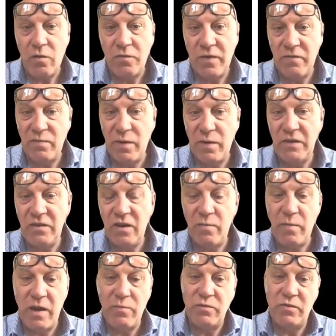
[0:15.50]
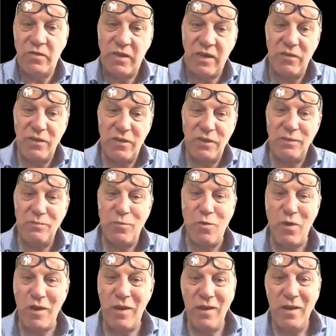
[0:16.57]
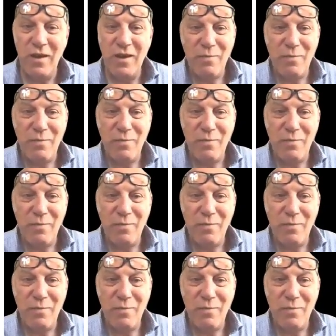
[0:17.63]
of the information I'm able to give you at this point